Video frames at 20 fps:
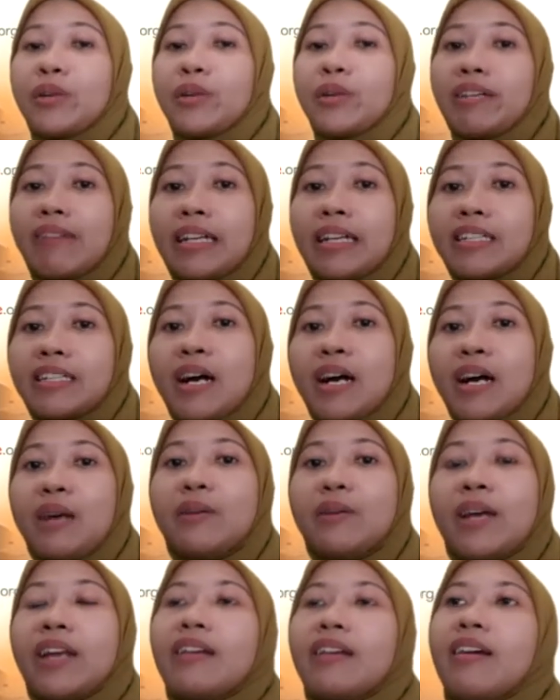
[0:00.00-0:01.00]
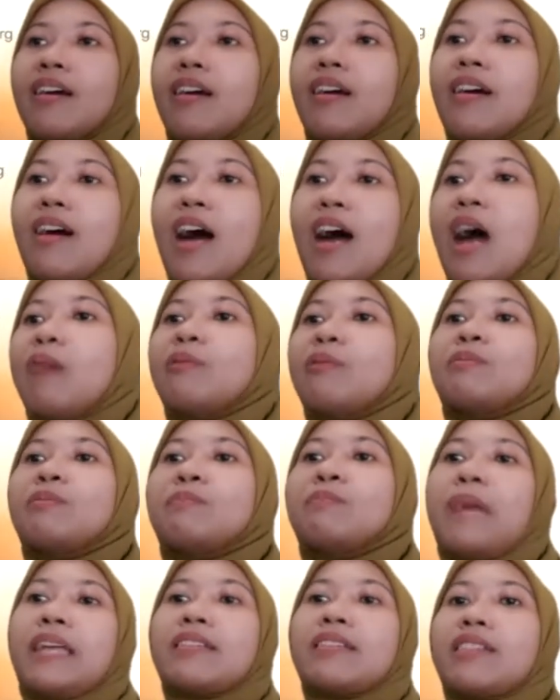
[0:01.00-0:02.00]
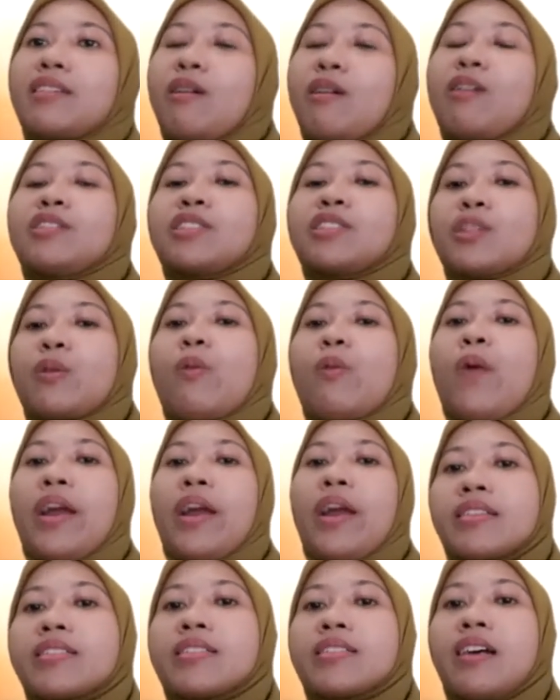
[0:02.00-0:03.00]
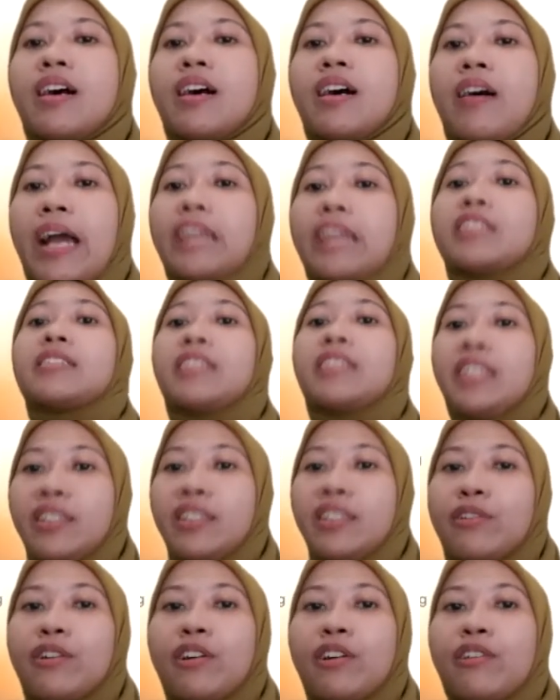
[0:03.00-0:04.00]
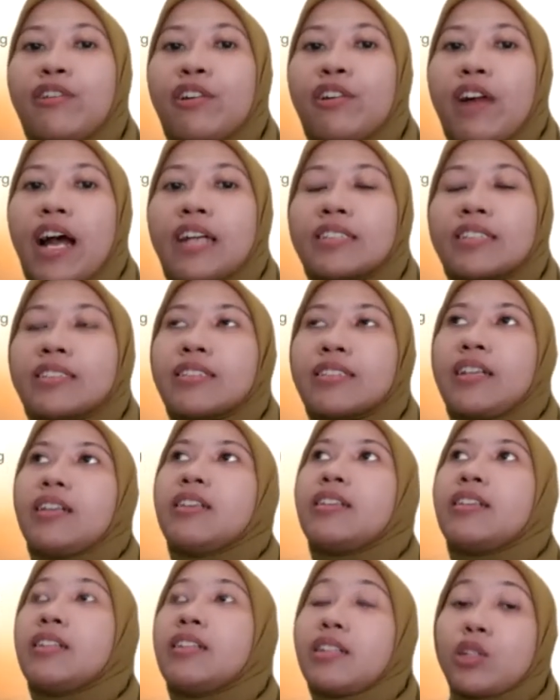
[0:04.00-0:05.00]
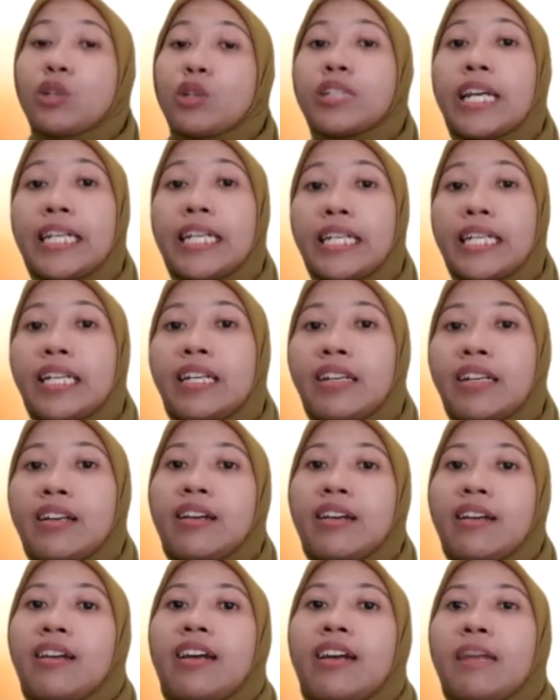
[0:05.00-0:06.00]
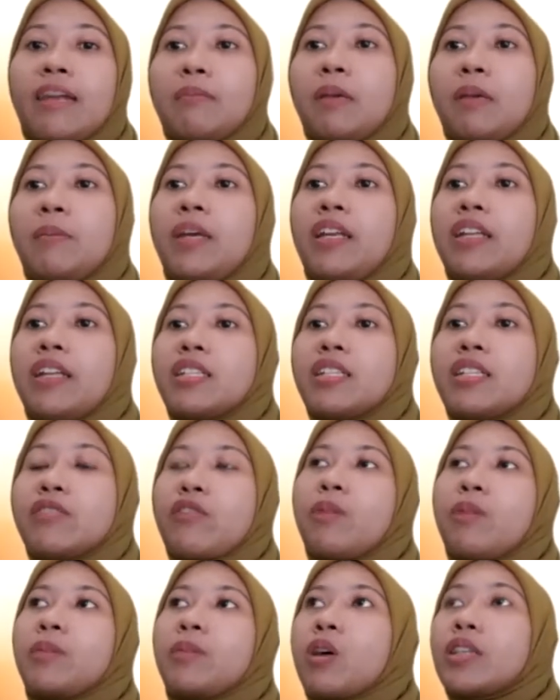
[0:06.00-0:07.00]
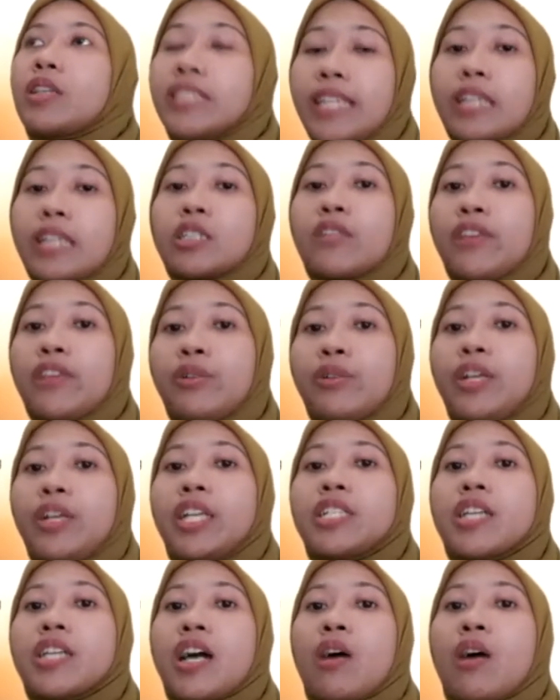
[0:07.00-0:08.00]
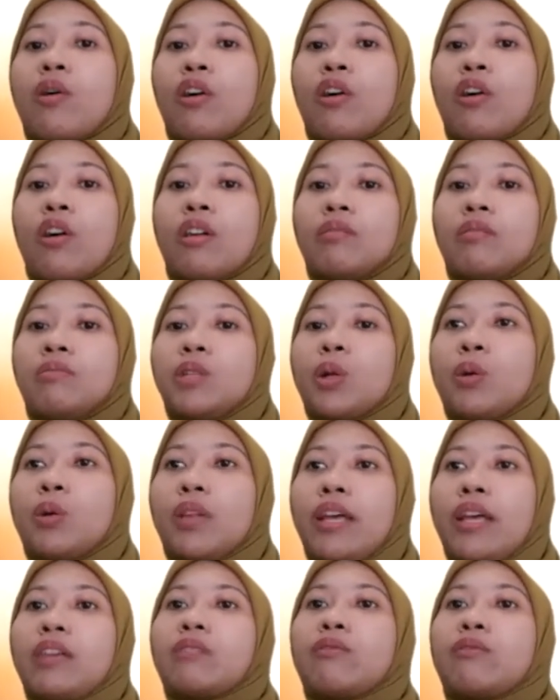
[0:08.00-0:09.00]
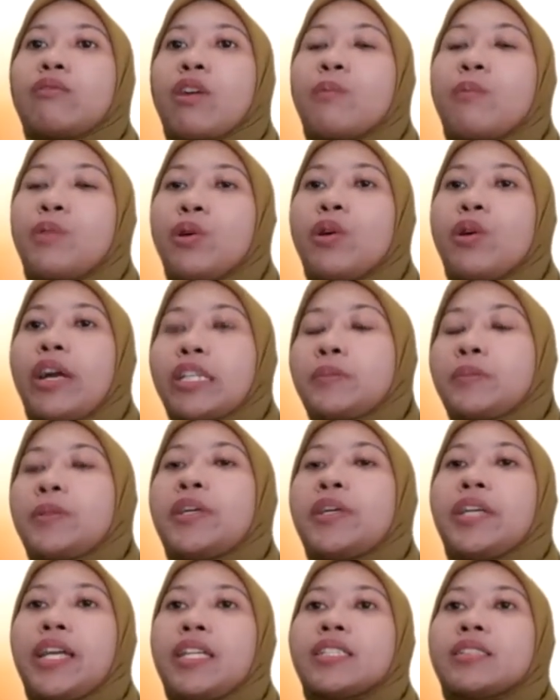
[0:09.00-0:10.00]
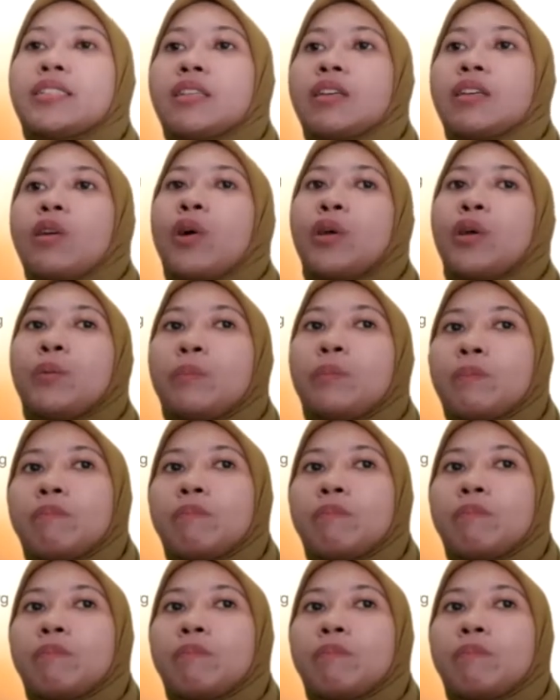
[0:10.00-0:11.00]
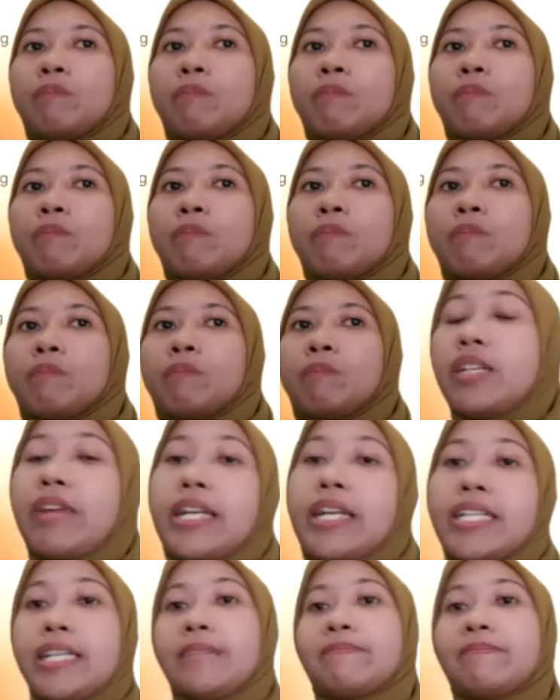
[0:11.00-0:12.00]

right now, and how bad the consequence actually for us and the society? Maybe this is from the context of Indonesia, or like from your experience on developing peace generation.